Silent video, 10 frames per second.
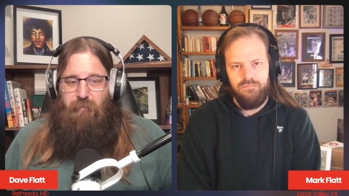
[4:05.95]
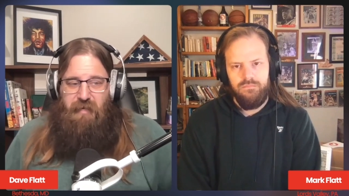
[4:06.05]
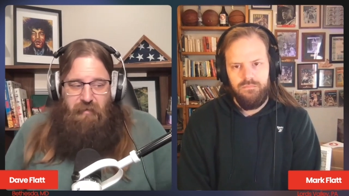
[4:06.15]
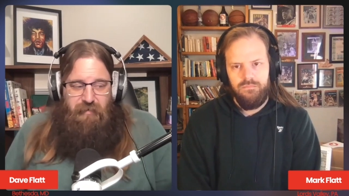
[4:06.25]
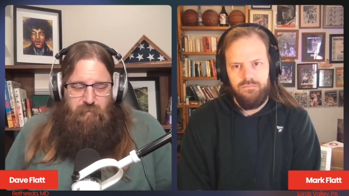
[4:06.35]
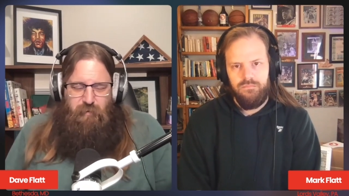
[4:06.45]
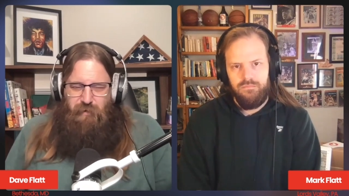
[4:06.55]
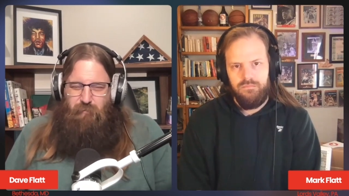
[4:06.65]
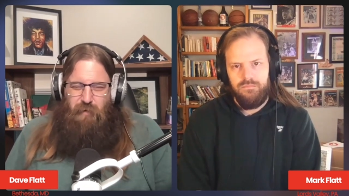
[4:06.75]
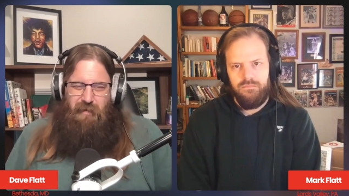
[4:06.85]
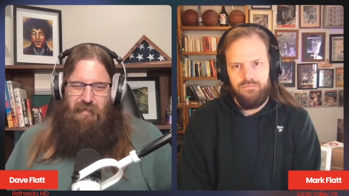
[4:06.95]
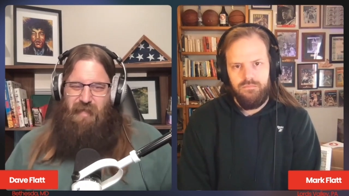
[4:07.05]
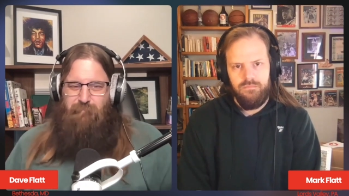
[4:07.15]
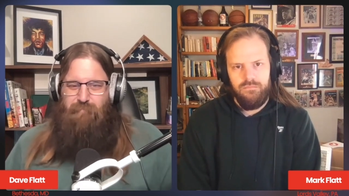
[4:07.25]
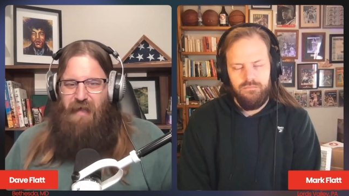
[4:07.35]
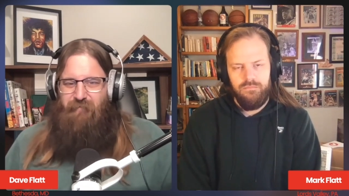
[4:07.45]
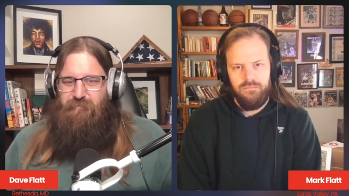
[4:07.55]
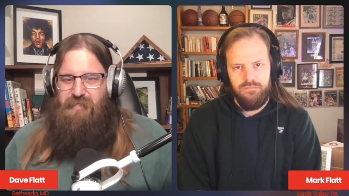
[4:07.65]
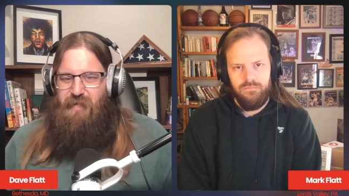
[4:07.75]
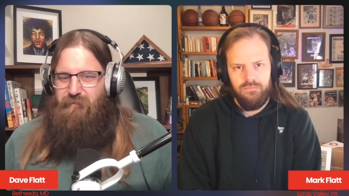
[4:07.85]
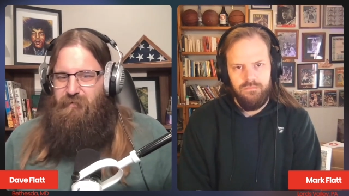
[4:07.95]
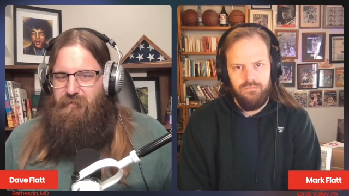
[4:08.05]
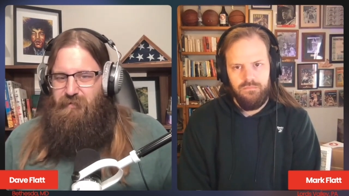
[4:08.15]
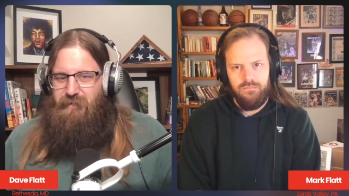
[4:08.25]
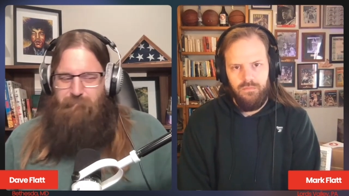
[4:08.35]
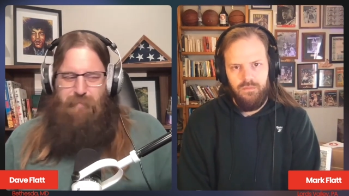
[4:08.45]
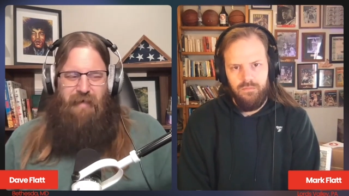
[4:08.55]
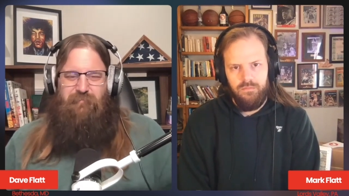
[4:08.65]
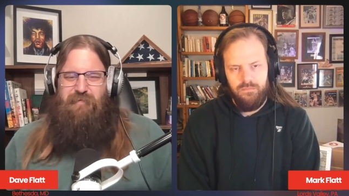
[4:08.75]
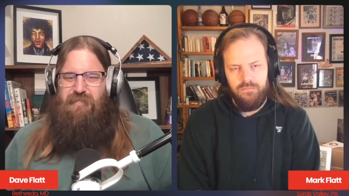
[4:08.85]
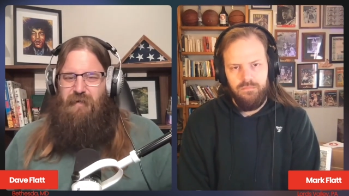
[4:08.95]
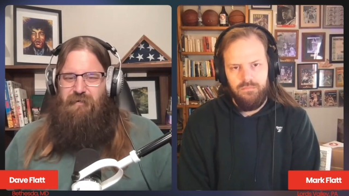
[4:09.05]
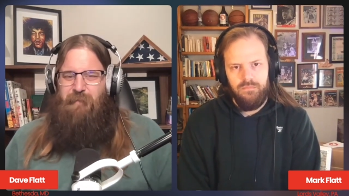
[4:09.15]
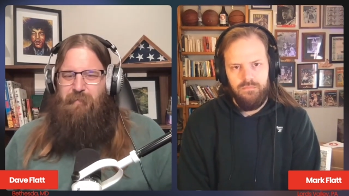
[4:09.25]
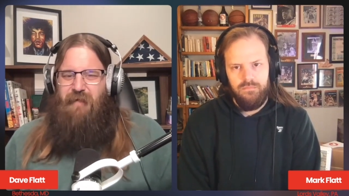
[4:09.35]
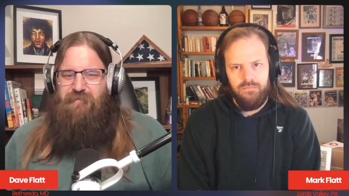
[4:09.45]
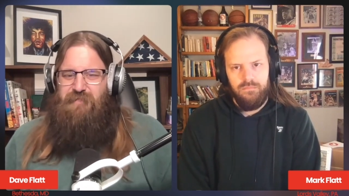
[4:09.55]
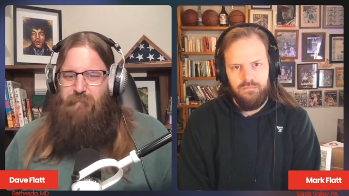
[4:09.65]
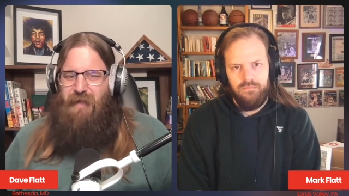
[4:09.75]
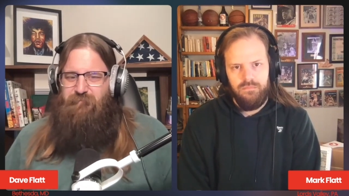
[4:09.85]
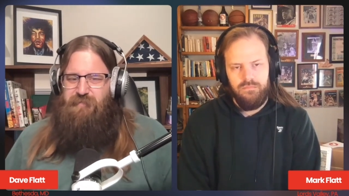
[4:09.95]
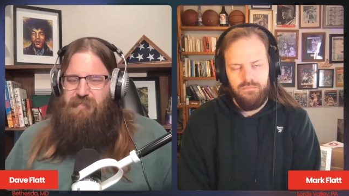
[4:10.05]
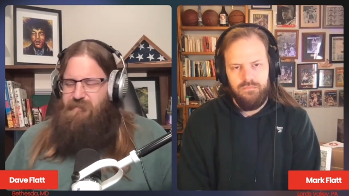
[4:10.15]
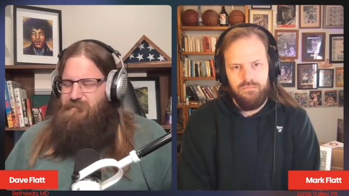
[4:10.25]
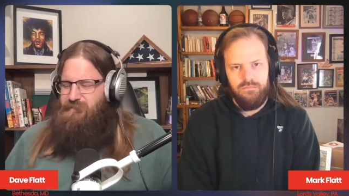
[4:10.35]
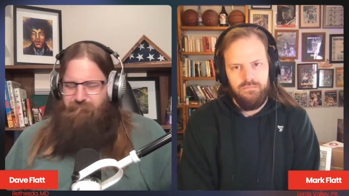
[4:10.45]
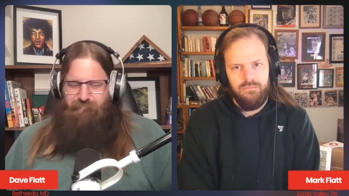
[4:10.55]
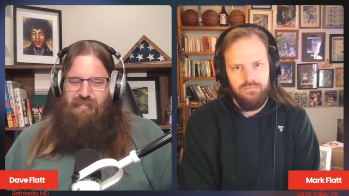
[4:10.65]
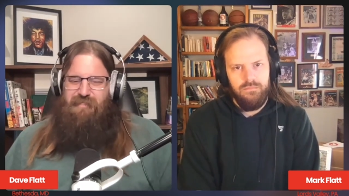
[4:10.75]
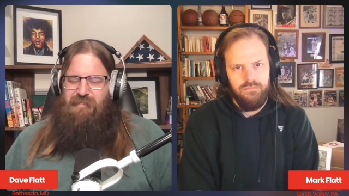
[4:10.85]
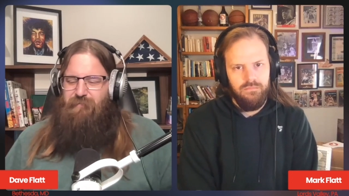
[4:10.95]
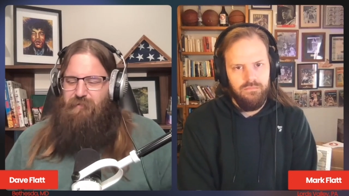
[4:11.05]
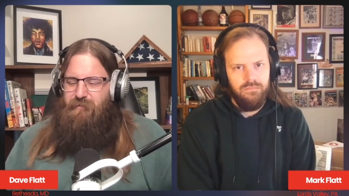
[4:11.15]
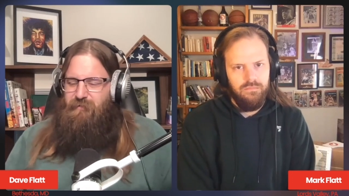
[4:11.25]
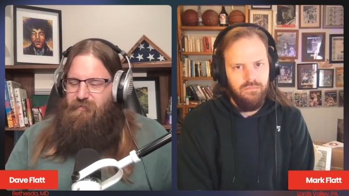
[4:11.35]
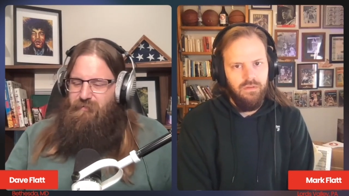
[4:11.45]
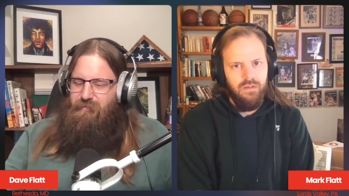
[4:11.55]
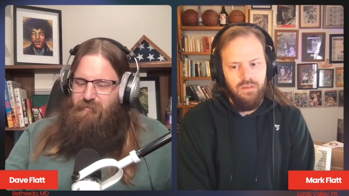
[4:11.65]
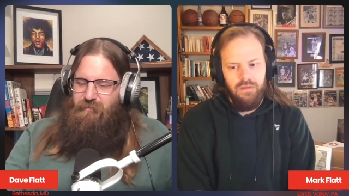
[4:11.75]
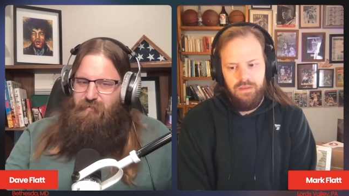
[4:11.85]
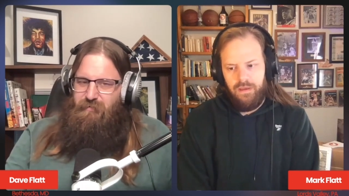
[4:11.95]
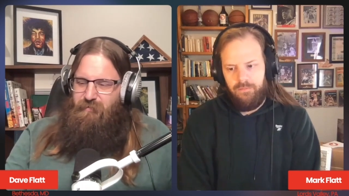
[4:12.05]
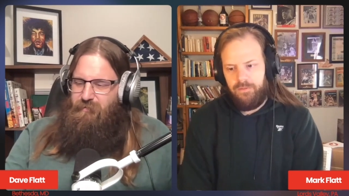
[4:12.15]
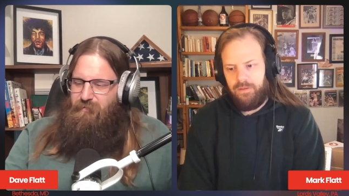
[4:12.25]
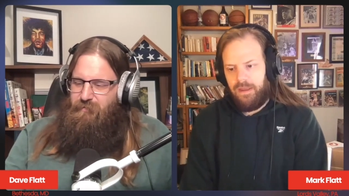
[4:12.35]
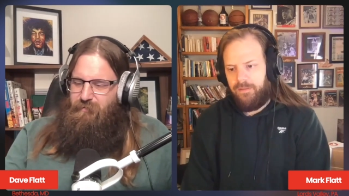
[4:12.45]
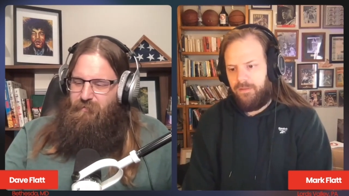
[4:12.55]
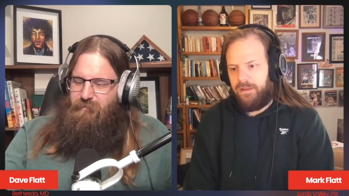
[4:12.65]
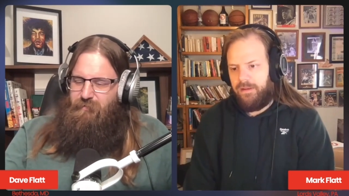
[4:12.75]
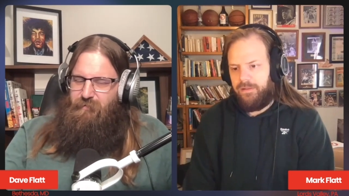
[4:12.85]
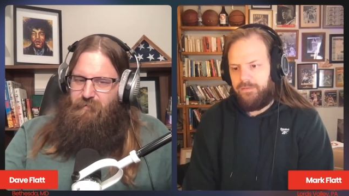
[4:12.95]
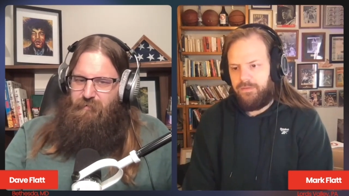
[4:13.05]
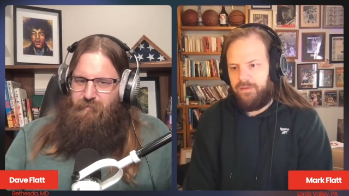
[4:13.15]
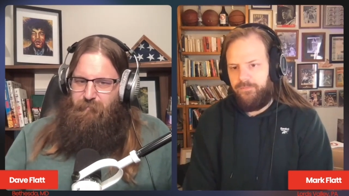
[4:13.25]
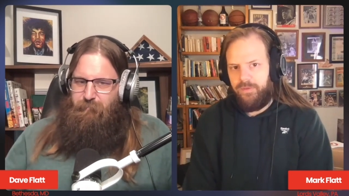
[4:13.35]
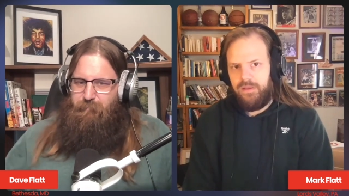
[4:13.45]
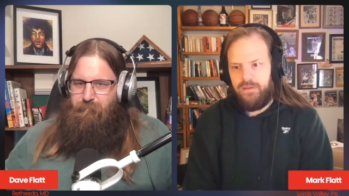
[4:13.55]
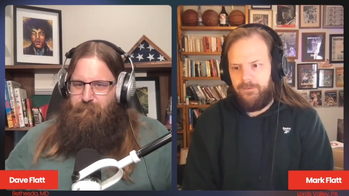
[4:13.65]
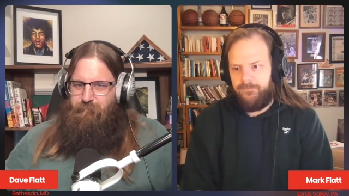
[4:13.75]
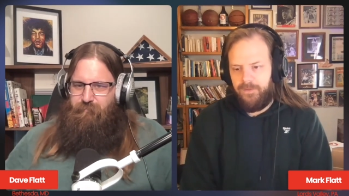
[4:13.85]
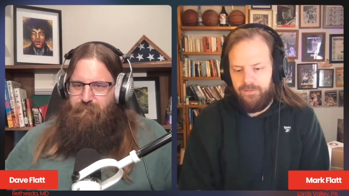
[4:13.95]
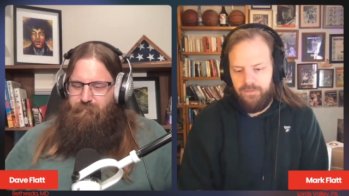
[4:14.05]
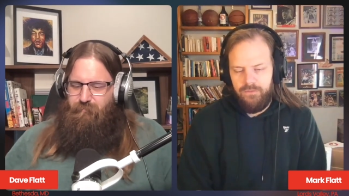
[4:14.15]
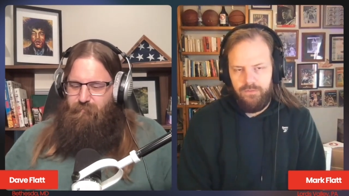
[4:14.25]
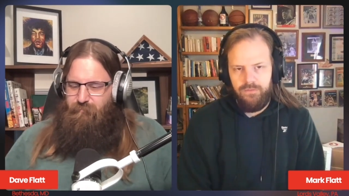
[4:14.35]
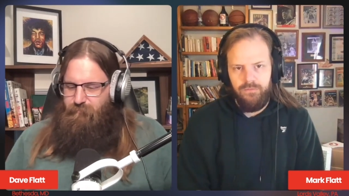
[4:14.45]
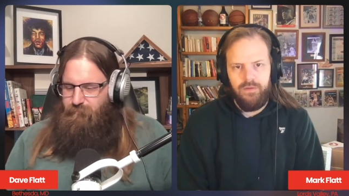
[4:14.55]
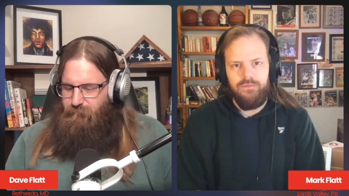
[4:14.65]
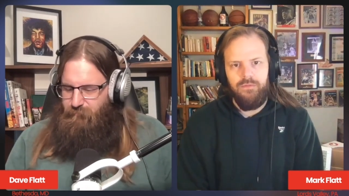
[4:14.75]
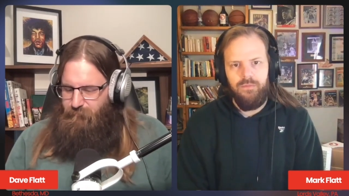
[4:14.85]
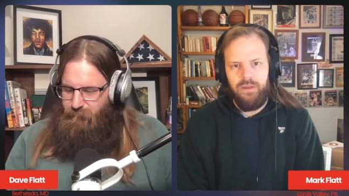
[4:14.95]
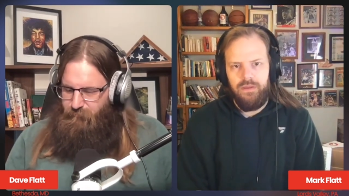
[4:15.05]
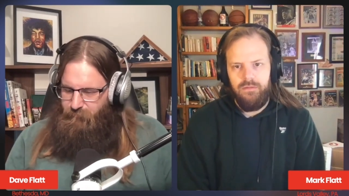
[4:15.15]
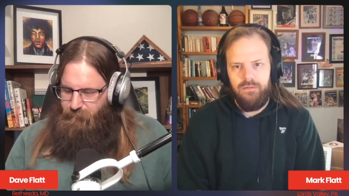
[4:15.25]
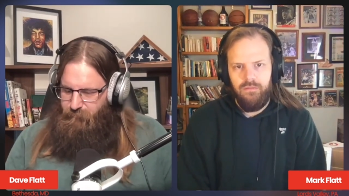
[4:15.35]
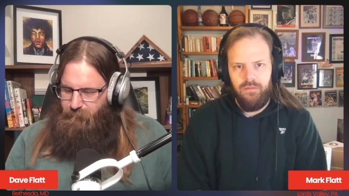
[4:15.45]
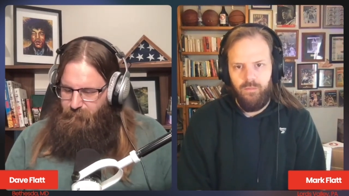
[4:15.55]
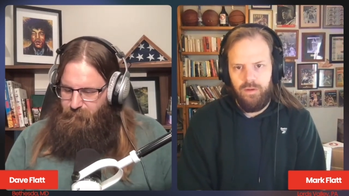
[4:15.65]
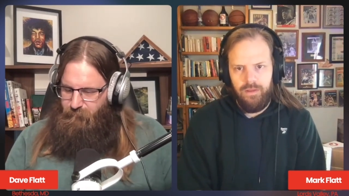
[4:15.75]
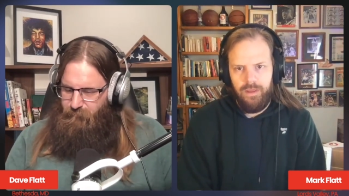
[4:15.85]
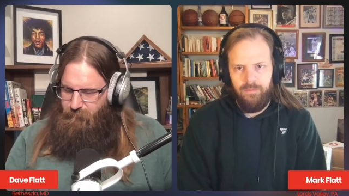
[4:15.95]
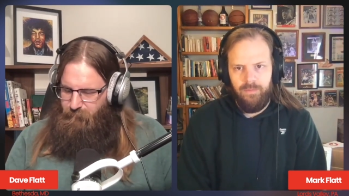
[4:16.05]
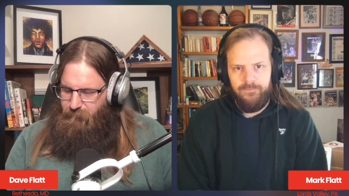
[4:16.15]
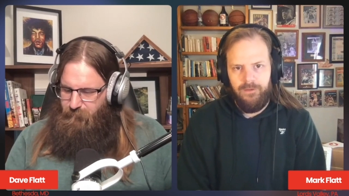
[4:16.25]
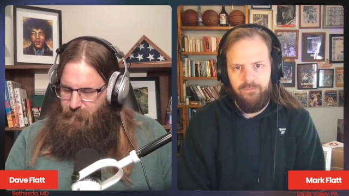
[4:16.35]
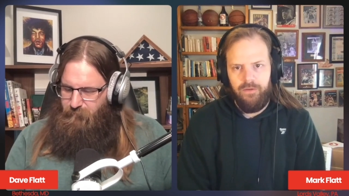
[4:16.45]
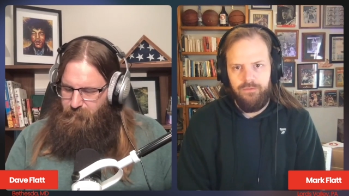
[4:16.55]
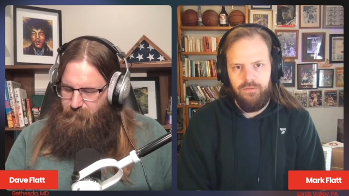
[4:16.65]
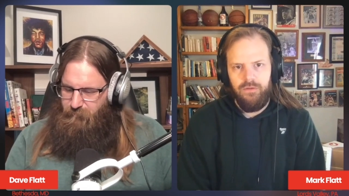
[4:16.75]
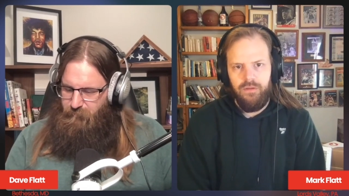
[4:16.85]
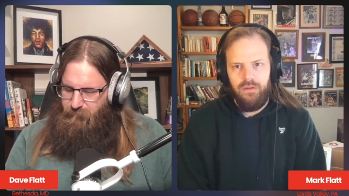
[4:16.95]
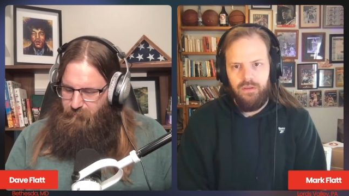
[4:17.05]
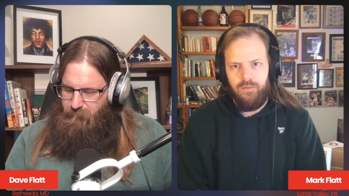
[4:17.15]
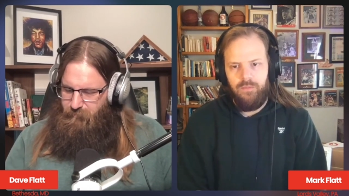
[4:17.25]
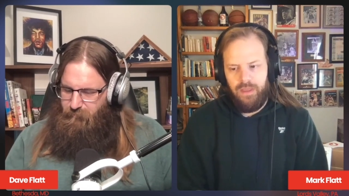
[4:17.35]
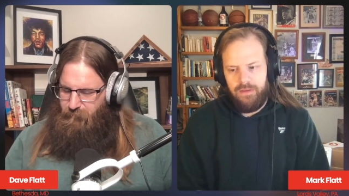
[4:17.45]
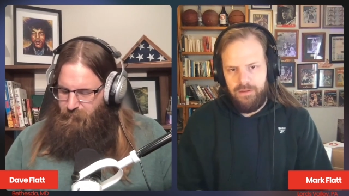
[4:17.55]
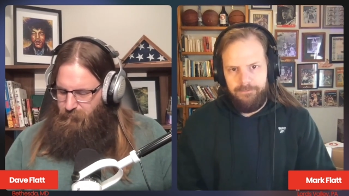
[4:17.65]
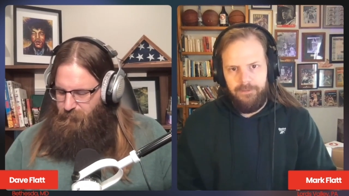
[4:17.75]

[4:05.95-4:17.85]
Speaker 1: right now because we're only what a game back from seven, game back from our game and a half back from six. This is nothing.
Speaker 2: Yeah, we got to look at it and say if we can go 500 the rest of the way, or one game above 500, and we end up